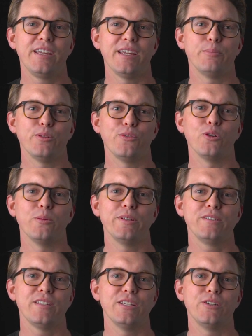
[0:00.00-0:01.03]
and
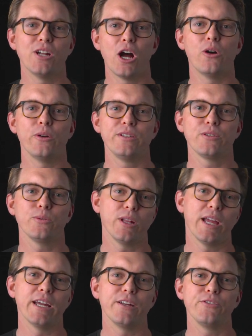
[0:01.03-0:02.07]
performance that you can always
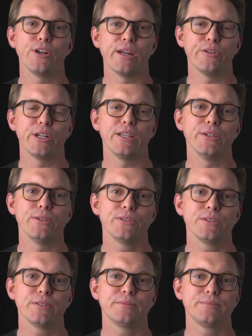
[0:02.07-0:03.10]
rely on for everyday use.